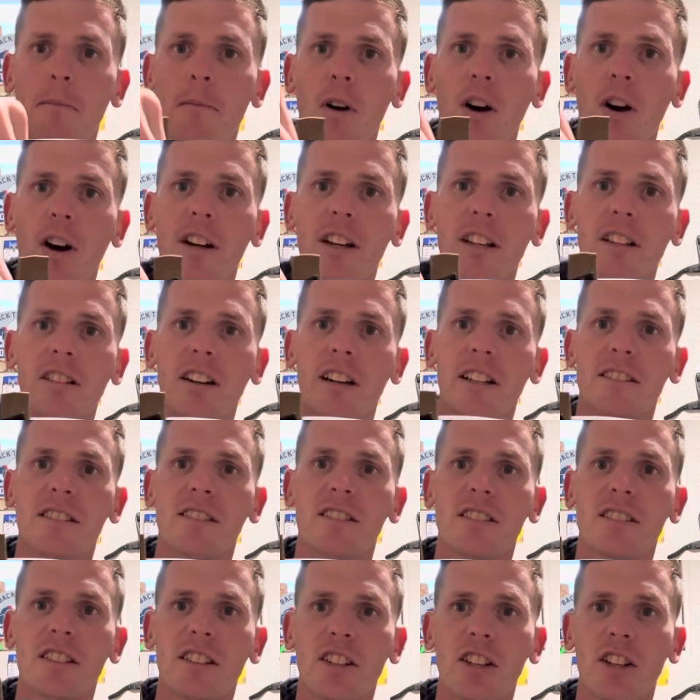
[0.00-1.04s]
hunting
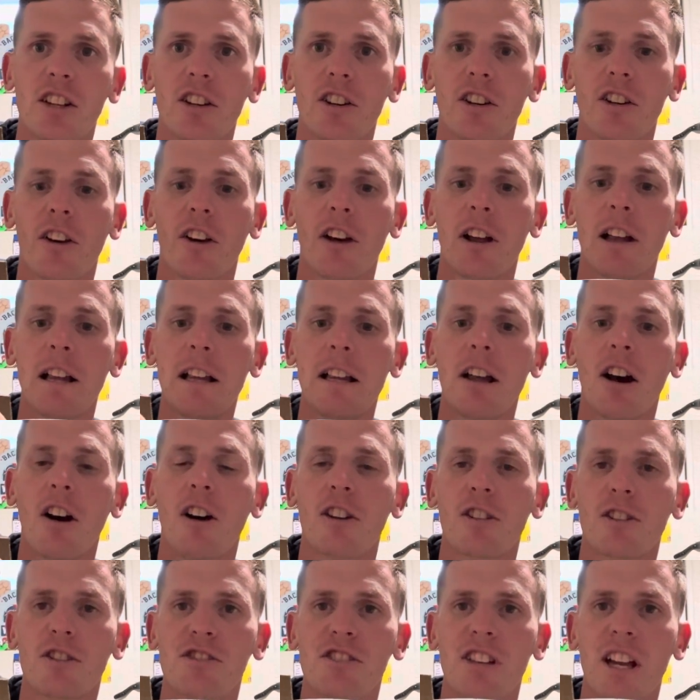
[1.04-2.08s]
license in here,
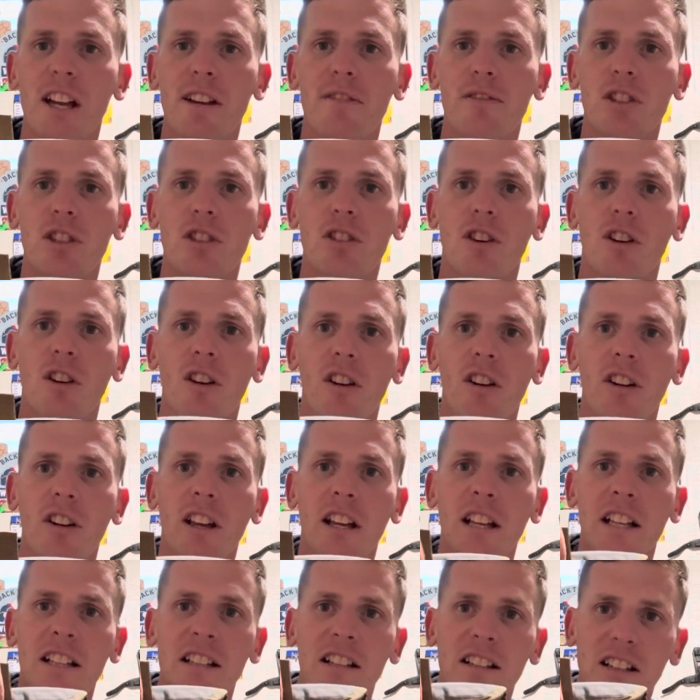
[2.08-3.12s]
hunter safety card,
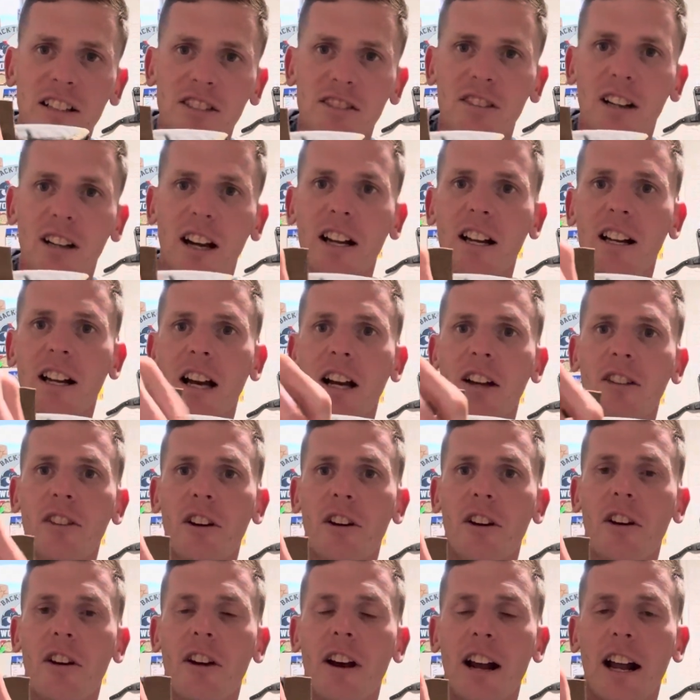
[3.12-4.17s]
slide it down
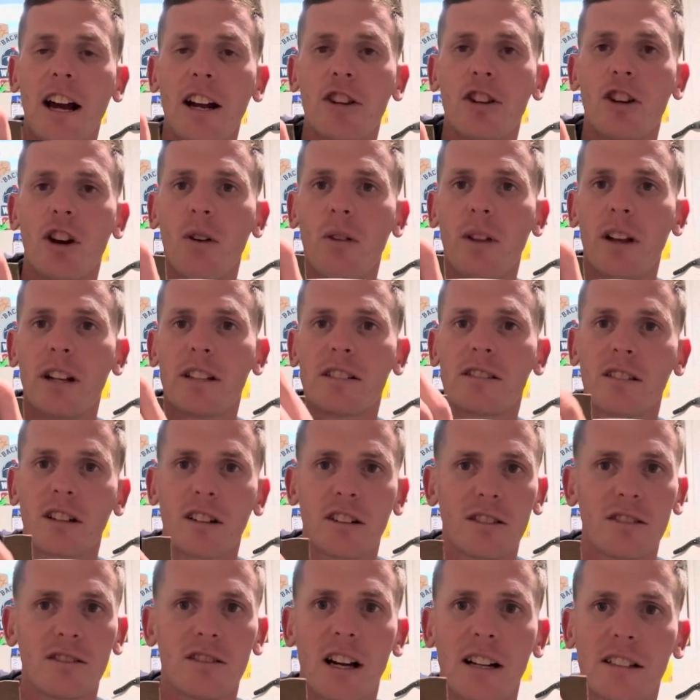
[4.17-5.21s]
there, and I know that
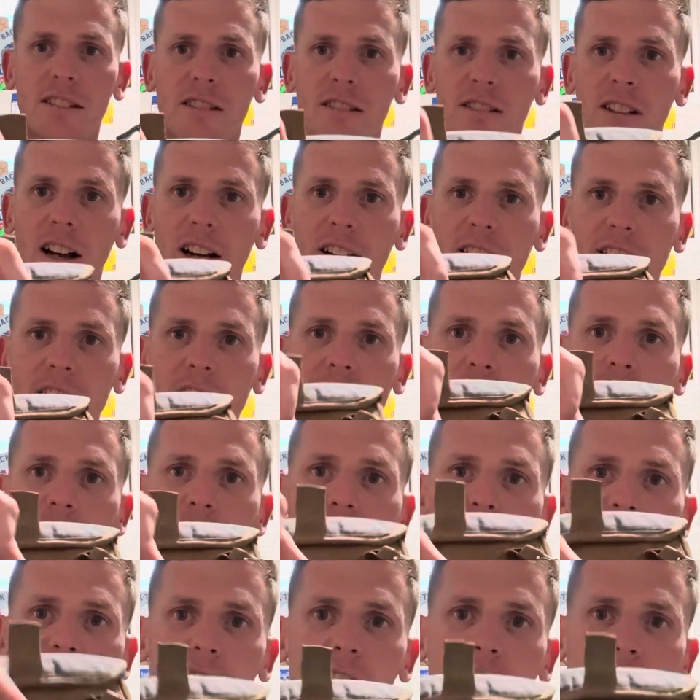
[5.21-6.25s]
sucker's not sliding out.
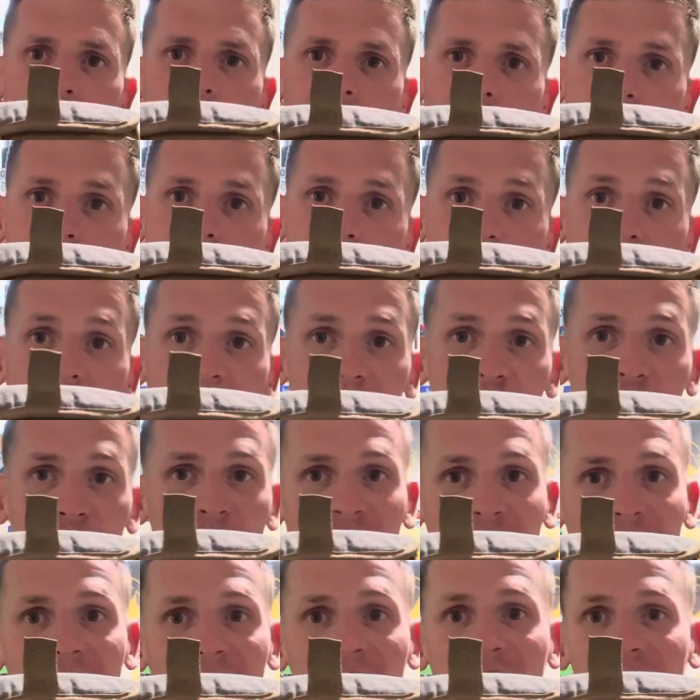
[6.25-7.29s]
It, it's on
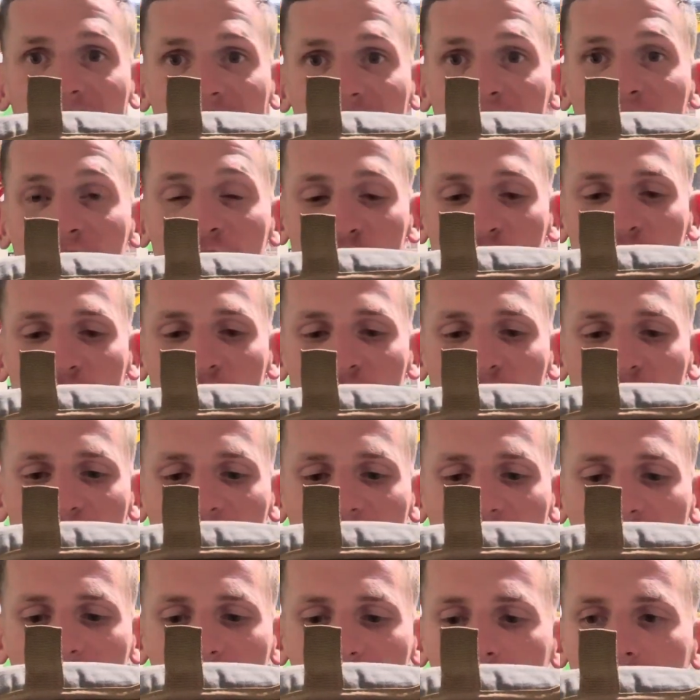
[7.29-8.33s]
there and it's gonna
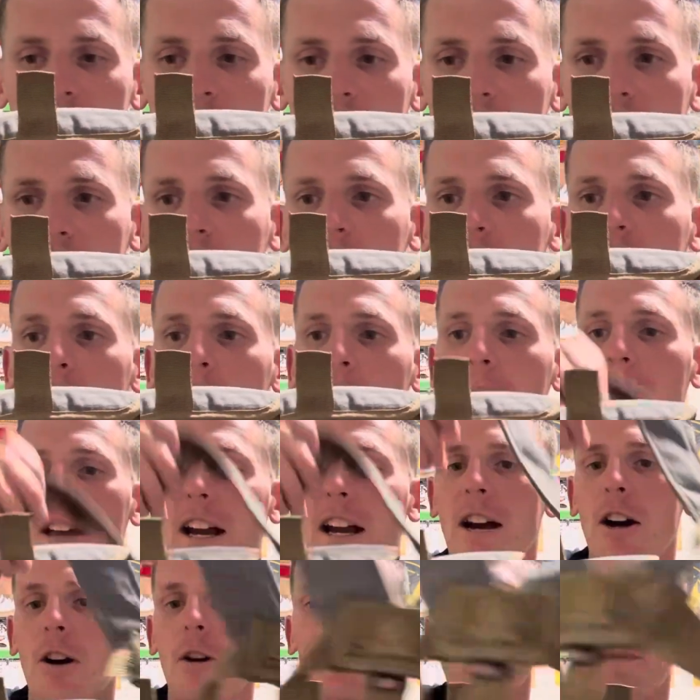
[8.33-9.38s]
stay in there.
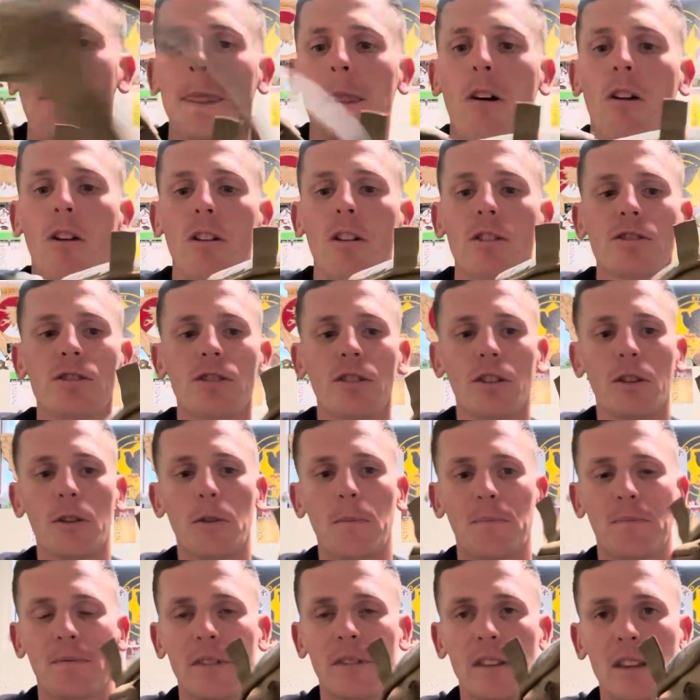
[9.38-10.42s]
Now,
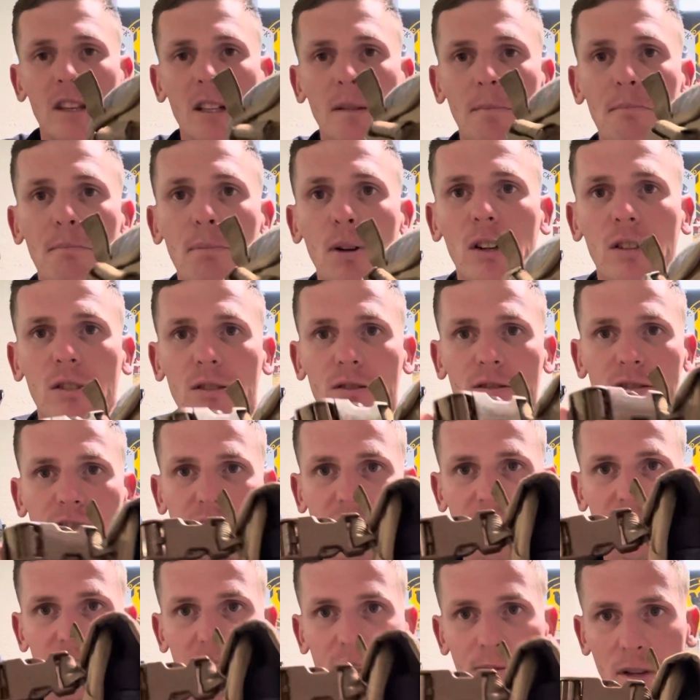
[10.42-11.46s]
also the buckles
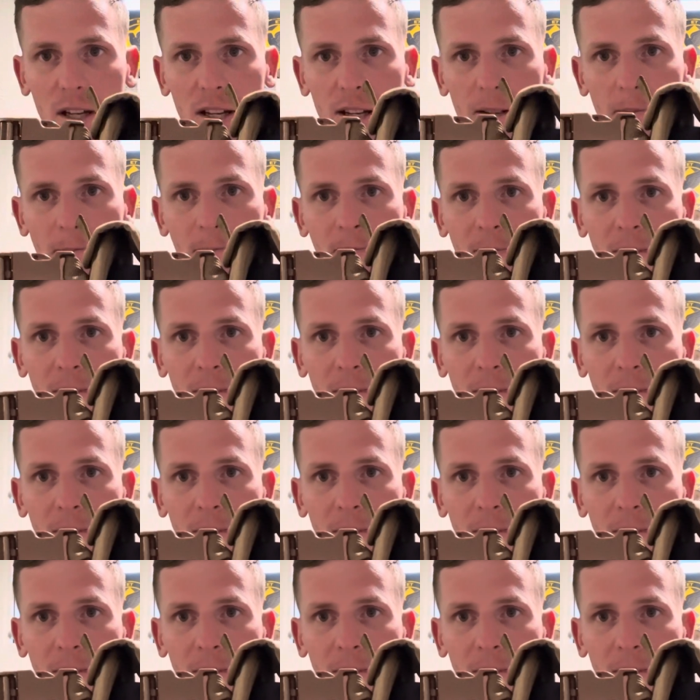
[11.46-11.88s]
that they made.